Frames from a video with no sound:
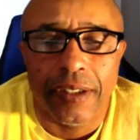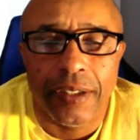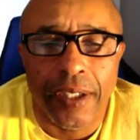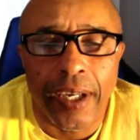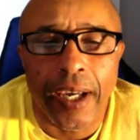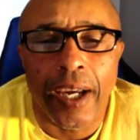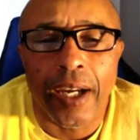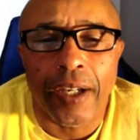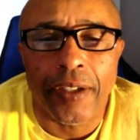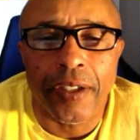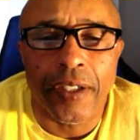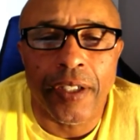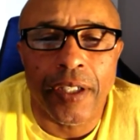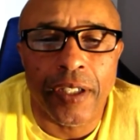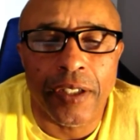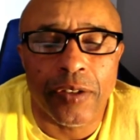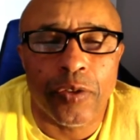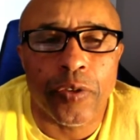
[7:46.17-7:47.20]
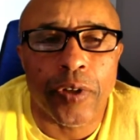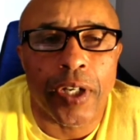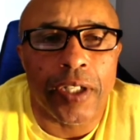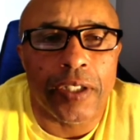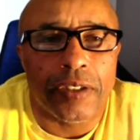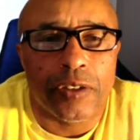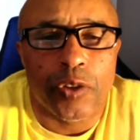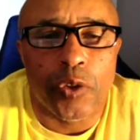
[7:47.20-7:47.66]
yeah, you need
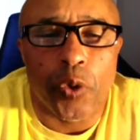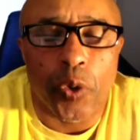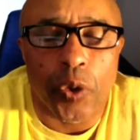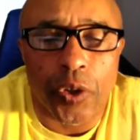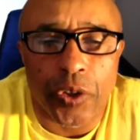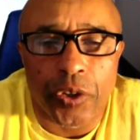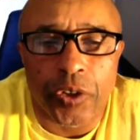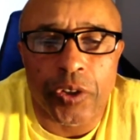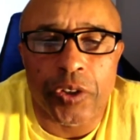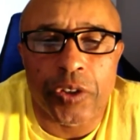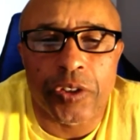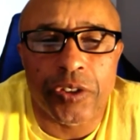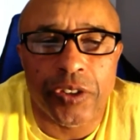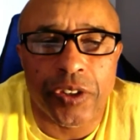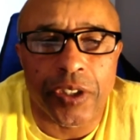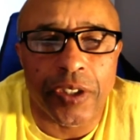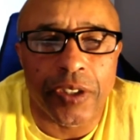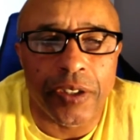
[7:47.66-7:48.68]
great corners,